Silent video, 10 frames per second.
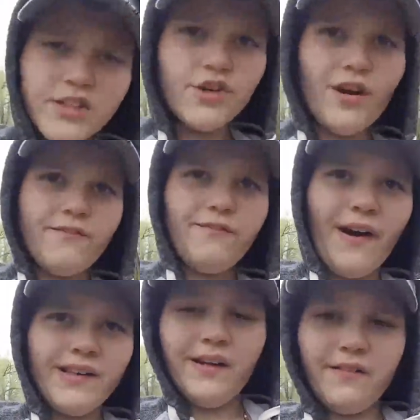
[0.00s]
tried
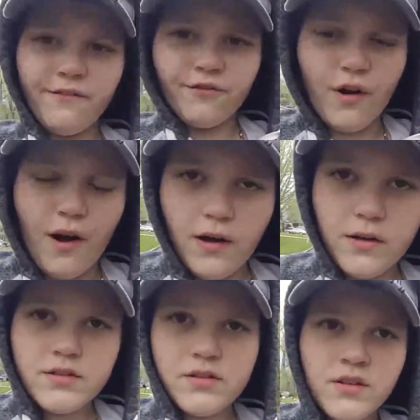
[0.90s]
finding
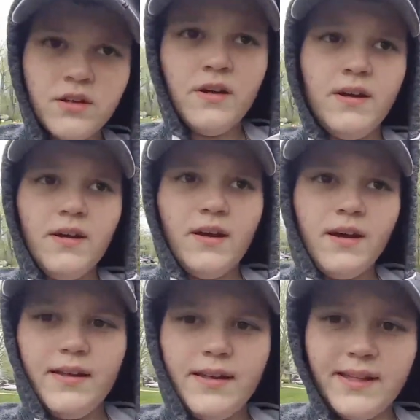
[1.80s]
frogs.
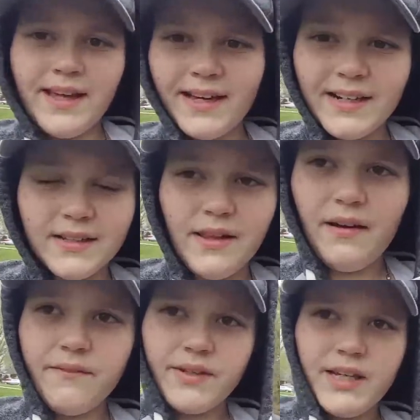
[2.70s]
Yeah,
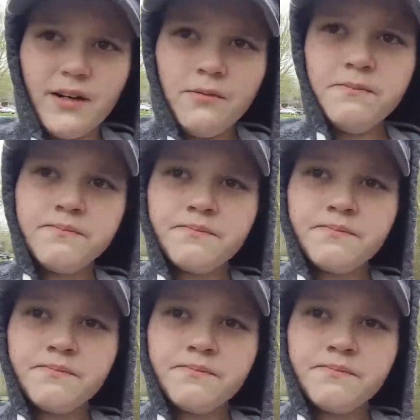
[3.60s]
that video,